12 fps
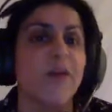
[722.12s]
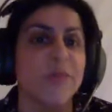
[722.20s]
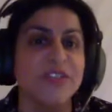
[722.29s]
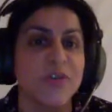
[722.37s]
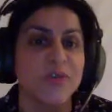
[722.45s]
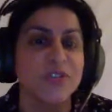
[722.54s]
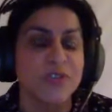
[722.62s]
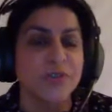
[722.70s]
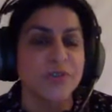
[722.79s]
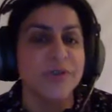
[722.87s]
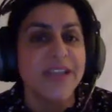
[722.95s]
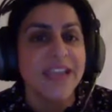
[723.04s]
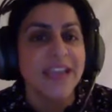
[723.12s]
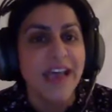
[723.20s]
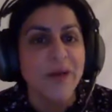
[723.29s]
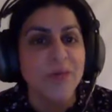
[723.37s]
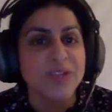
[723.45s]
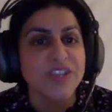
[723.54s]
i went on to do
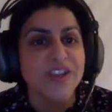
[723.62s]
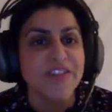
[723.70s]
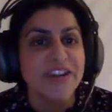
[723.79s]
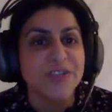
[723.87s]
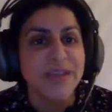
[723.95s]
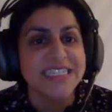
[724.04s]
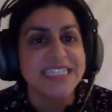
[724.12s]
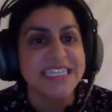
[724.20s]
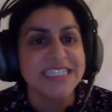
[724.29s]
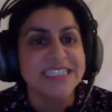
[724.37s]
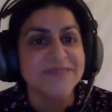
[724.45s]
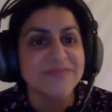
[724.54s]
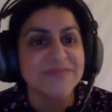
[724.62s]
uh, once i graduated